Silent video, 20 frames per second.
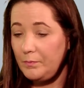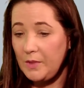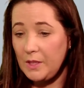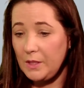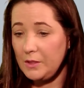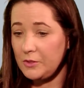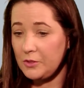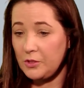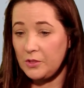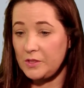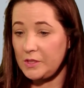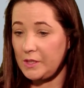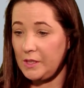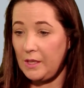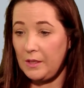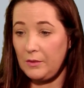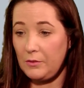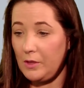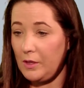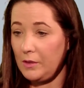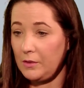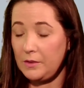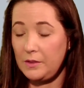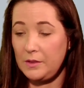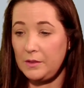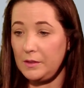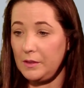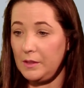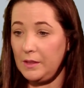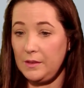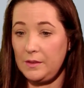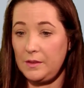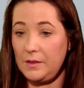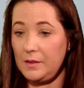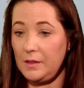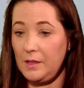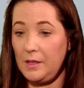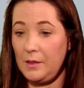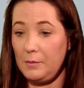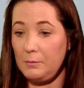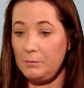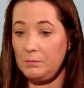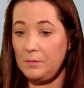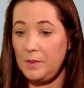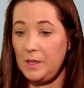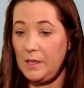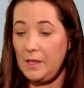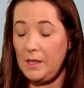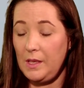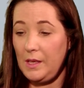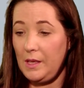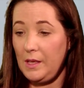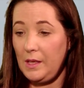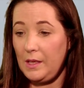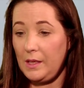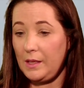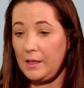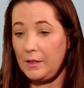It's just skyrocketing. It's like,